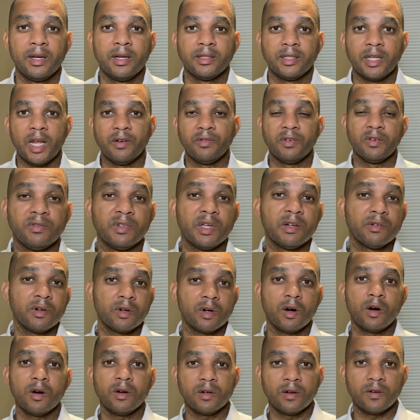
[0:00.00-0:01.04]
Now, if never
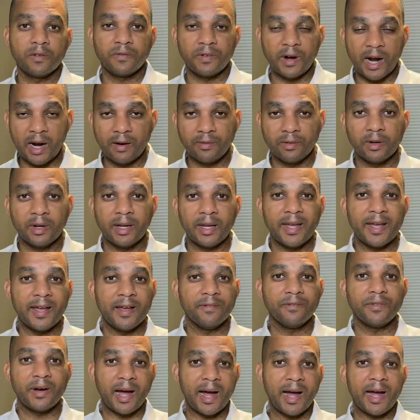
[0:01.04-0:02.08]
heard of Fiverr,
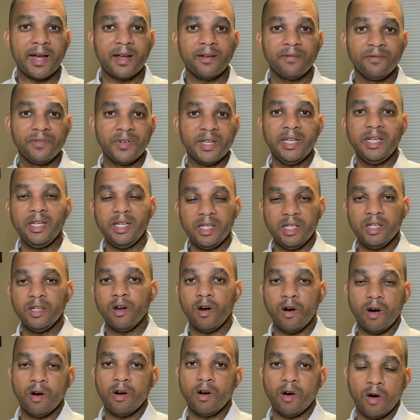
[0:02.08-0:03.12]

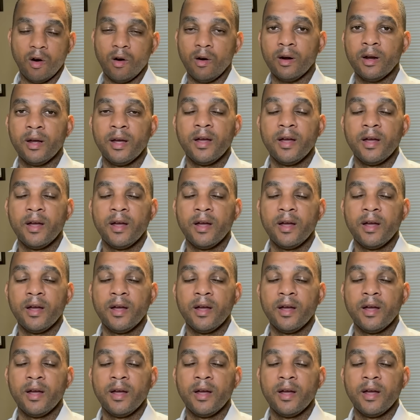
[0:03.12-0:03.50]
Fiverr,